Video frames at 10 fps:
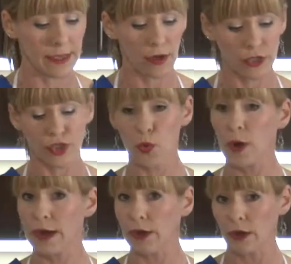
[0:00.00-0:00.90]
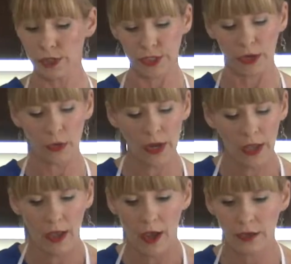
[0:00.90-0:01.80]
that are square. So
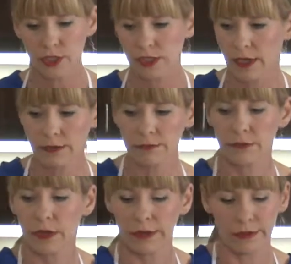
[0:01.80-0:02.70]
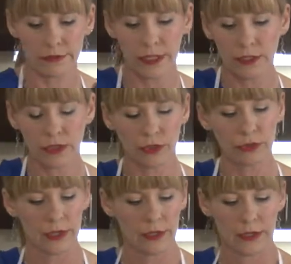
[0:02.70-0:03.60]
just kind of letting
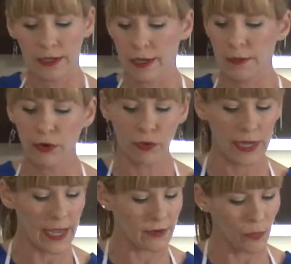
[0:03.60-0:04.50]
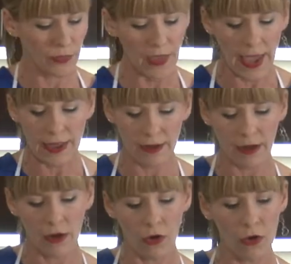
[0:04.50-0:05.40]
you kind of be creative with that
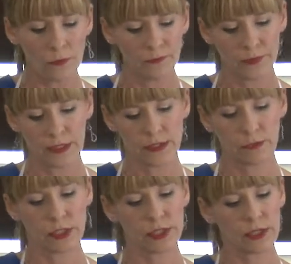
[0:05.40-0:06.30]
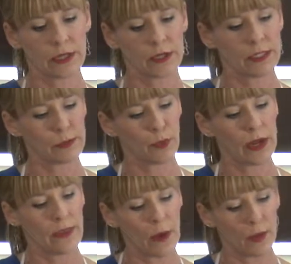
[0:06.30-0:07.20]
at home. So I'm just going to kind of
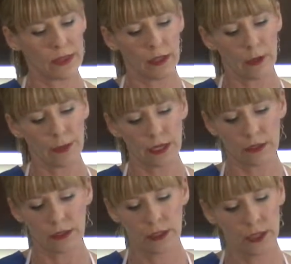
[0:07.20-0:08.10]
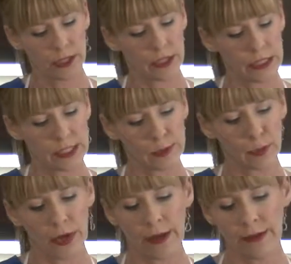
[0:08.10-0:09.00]
spray that with a little bit of cooking
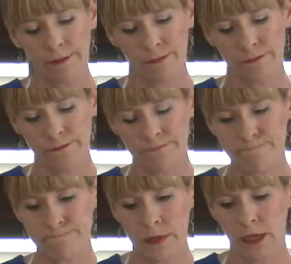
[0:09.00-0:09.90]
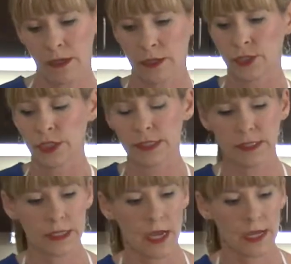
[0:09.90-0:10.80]
spray, just
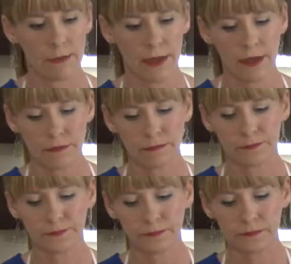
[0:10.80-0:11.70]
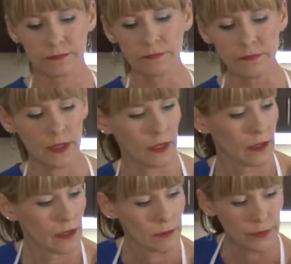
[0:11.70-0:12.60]
a tiny bit.
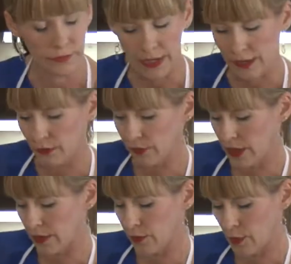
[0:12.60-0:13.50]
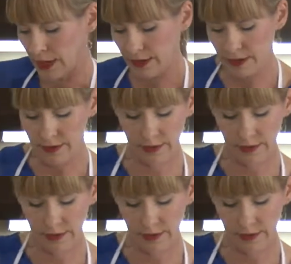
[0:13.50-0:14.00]
Move that over out of the way.